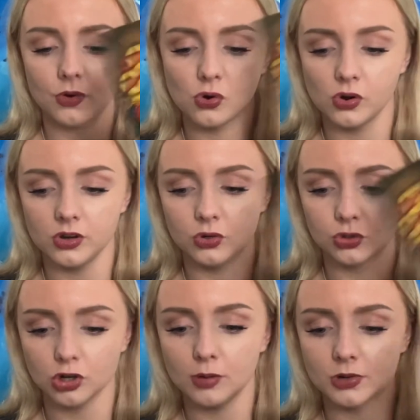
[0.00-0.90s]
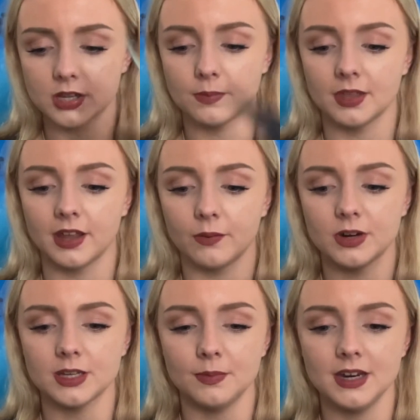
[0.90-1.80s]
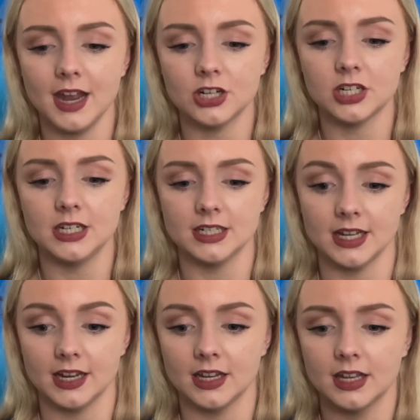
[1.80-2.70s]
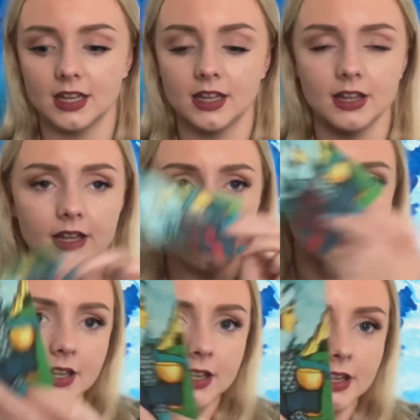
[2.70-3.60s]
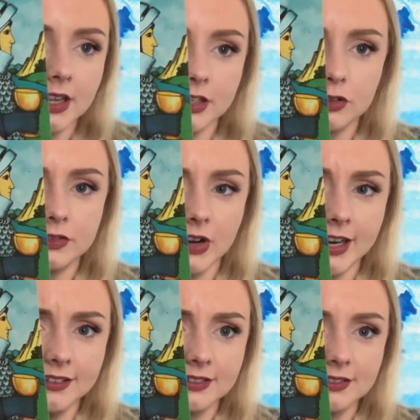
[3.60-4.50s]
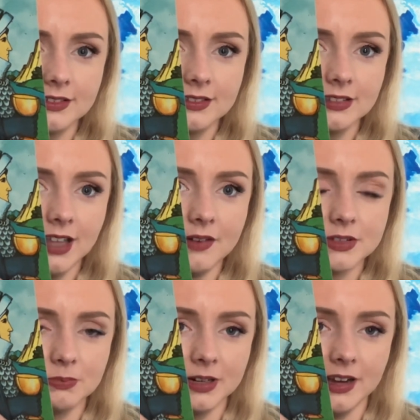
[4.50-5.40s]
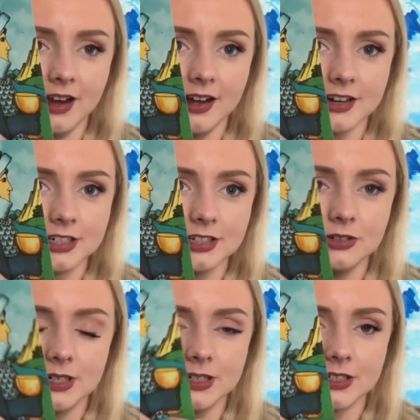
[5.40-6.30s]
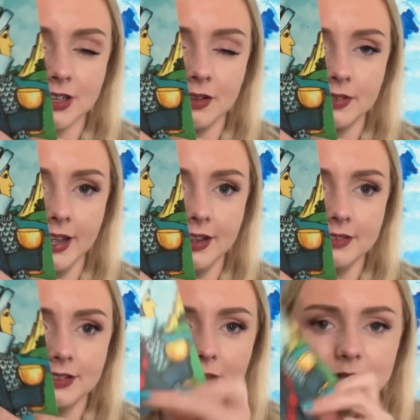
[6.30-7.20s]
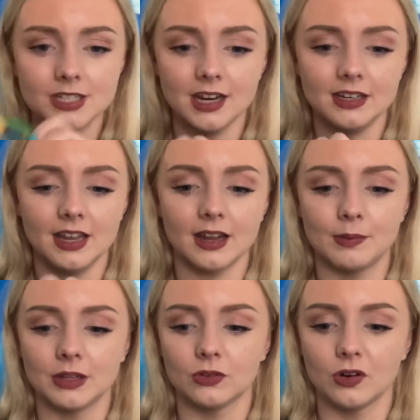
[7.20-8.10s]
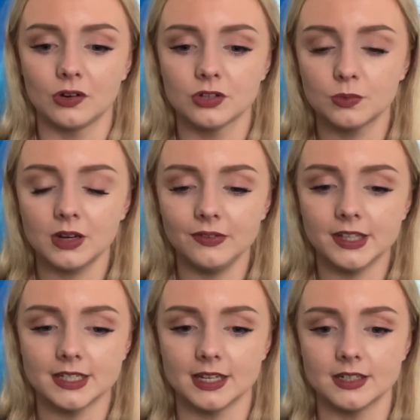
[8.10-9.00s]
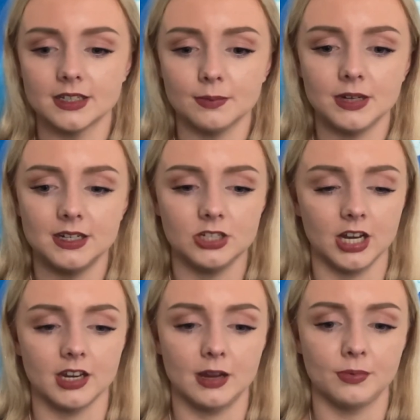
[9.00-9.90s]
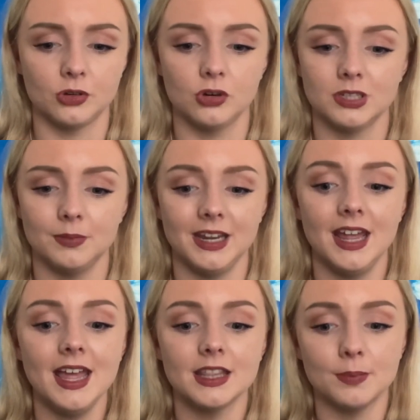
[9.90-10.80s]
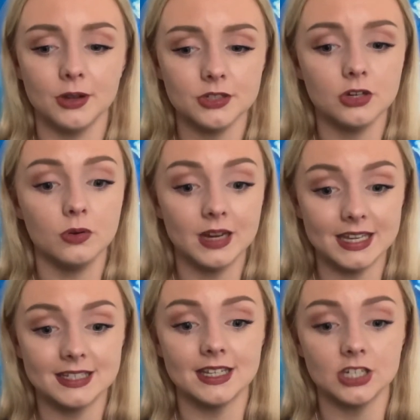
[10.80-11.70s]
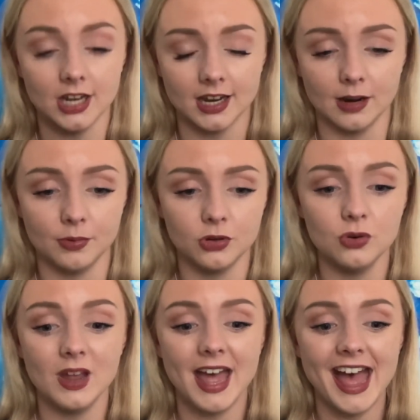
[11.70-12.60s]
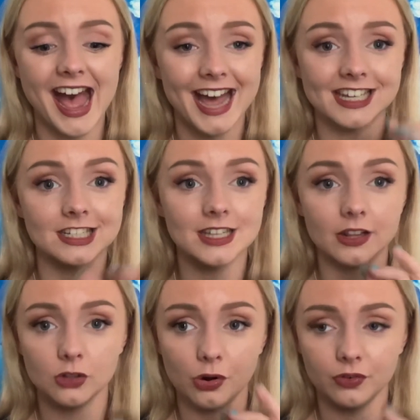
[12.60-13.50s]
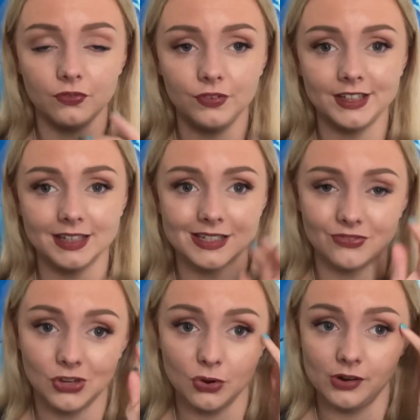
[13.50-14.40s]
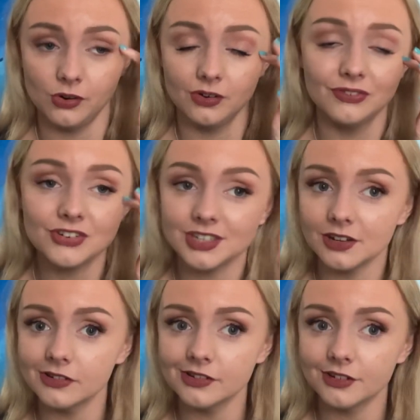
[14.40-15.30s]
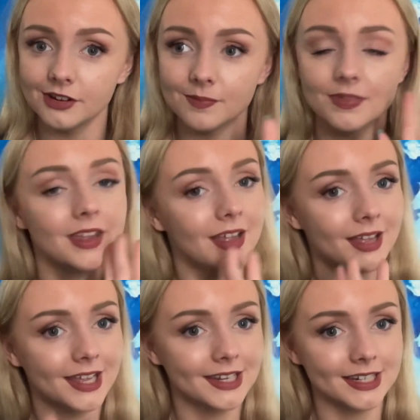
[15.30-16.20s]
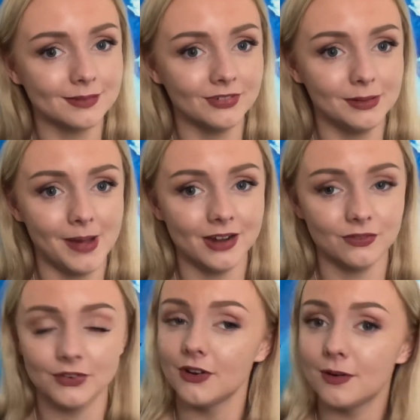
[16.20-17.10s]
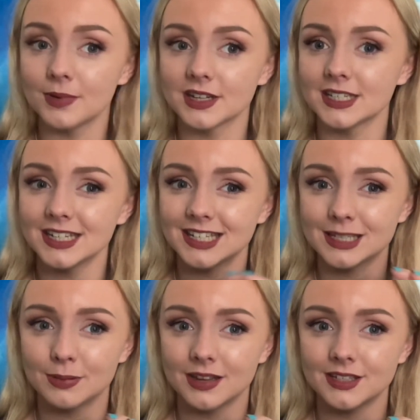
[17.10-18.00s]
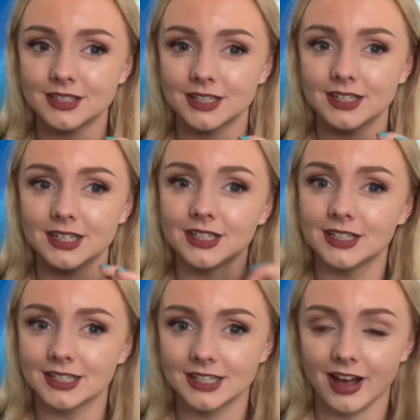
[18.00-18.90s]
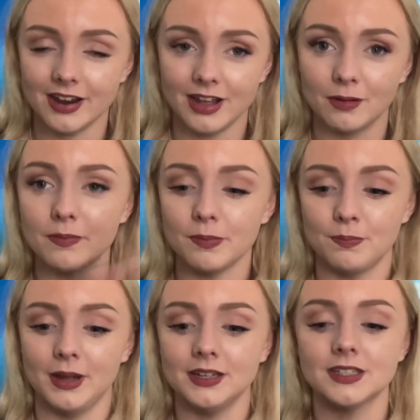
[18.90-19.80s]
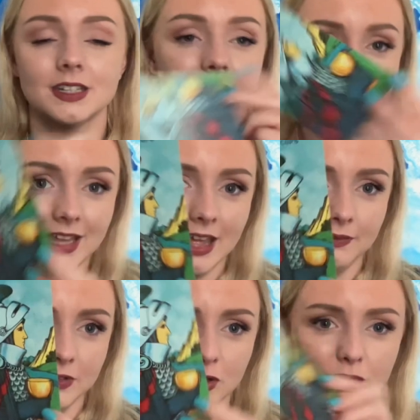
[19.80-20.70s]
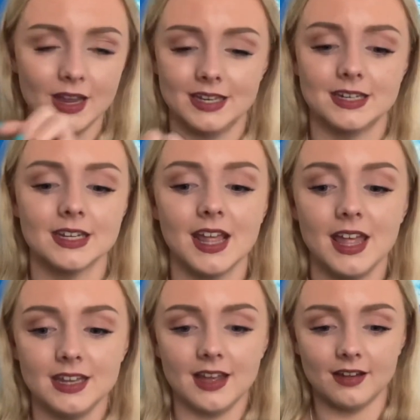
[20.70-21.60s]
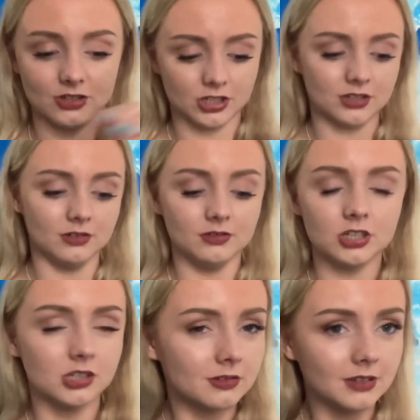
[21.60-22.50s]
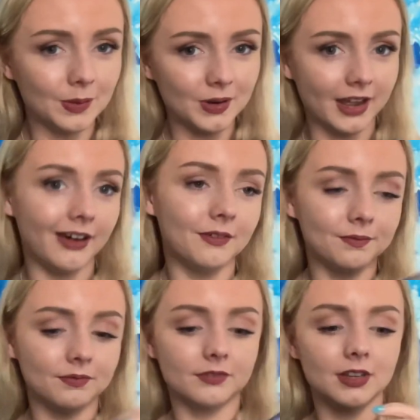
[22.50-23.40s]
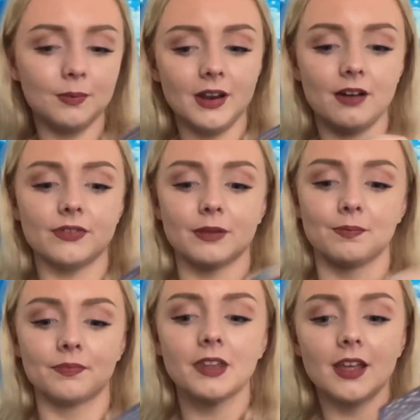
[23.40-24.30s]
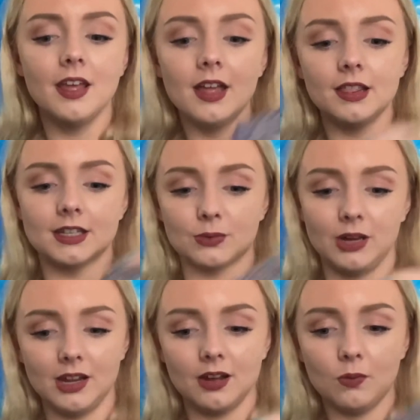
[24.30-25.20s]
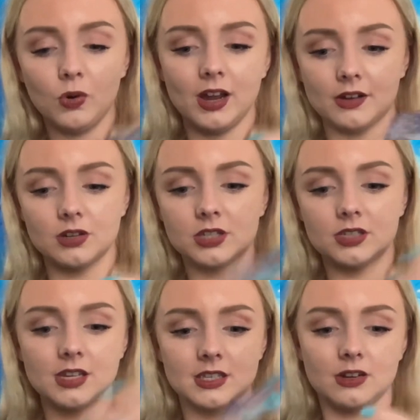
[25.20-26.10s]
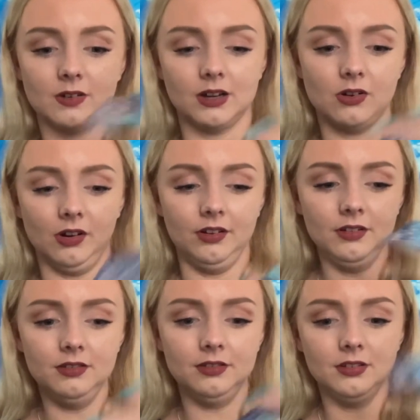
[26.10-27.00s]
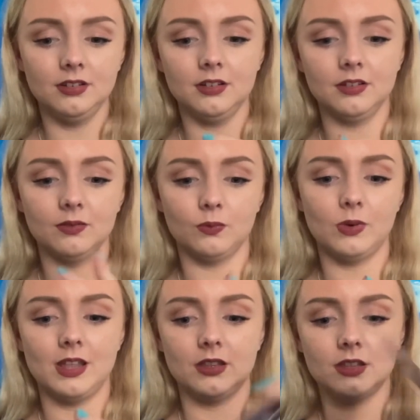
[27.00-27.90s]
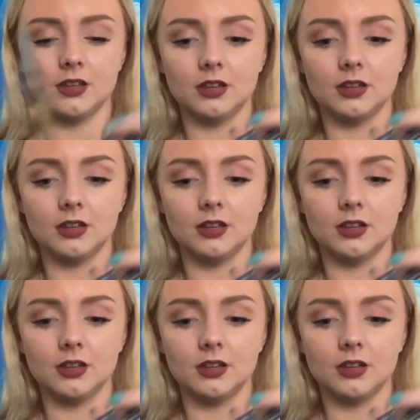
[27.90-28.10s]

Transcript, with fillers: or your job or something where someone actually is like, are you alright? That was pretty harsh. You didn't deserve that. I'm just getting that coming through. So whatever this is, somebody is checking up on you. Somebody, the person who it is that's checking up on you has a lot of feelings for you. I don't know if you're single or not. It doesn't really matter if you're not because this person can't help but care for you and yeah, just just keep an eye out. Keep an eye out for them this week. What else is going on with